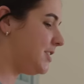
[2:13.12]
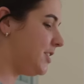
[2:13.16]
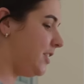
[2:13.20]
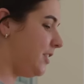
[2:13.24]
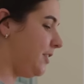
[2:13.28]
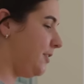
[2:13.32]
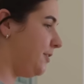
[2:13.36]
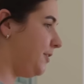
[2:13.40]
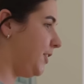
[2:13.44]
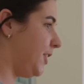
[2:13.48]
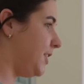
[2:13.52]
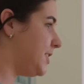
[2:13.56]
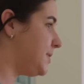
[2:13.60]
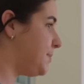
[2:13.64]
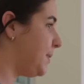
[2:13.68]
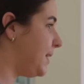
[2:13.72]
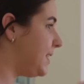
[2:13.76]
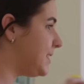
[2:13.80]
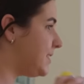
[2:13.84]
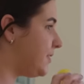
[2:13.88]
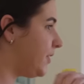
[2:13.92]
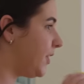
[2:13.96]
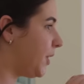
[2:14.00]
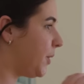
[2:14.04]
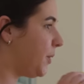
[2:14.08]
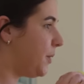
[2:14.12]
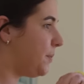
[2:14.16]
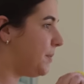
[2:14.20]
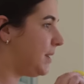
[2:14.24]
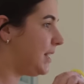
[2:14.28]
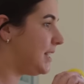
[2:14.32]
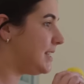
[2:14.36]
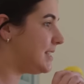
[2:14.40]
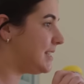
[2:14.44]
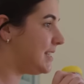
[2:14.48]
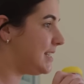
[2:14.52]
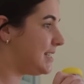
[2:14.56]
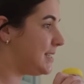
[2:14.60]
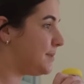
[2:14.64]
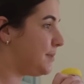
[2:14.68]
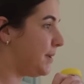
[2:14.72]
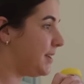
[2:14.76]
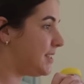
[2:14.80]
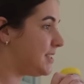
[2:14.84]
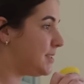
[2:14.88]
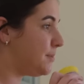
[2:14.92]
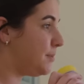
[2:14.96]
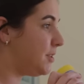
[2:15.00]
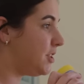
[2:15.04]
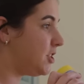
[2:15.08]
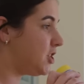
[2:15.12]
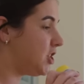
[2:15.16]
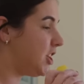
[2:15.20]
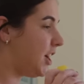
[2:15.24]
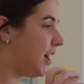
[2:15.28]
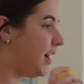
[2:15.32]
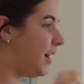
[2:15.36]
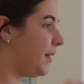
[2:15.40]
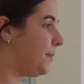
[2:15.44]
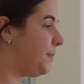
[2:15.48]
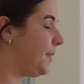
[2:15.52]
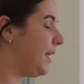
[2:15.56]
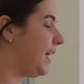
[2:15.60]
So the first piece of equipment is this specimen jar.